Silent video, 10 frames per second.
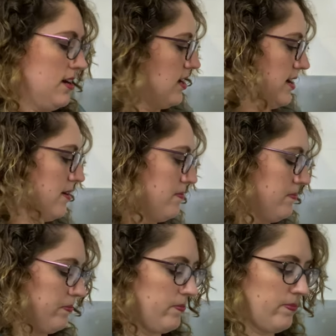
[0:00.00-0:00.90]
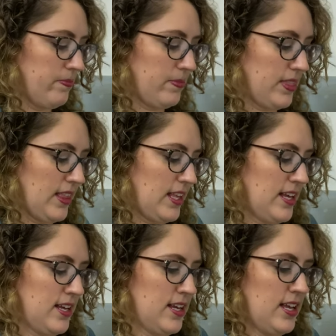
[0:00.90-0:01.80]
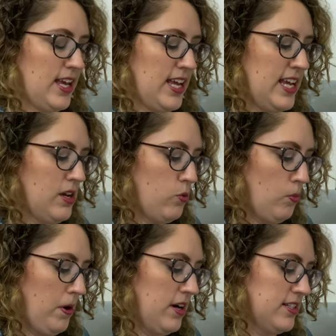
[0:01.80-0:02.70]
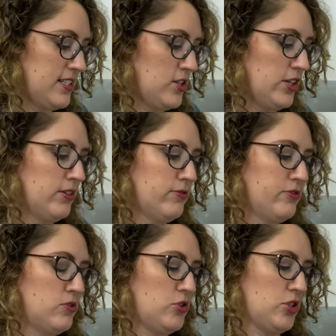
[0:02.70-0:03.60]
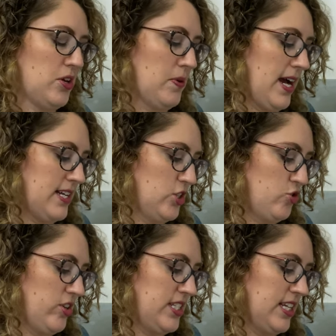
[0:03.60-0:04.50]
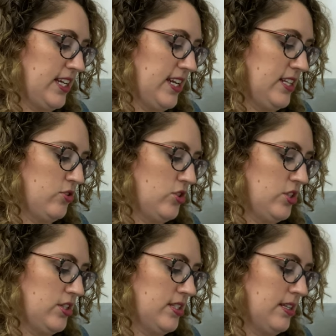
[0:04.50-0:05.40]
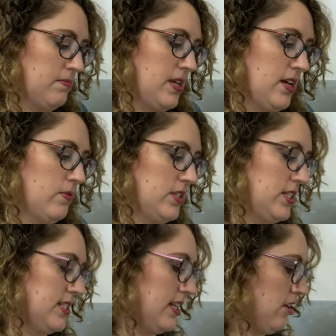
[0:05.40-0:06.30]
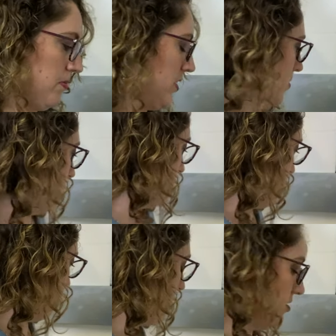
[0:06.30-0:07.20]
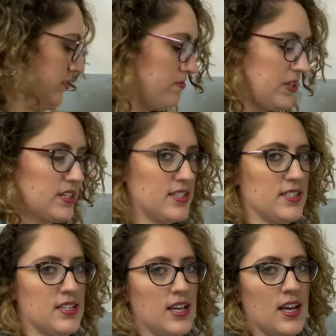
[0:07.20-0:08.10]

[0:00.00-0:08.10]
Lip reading: I am equal parts looking forward to and dreading introducing Mia when she's a little bit older to Frozen, because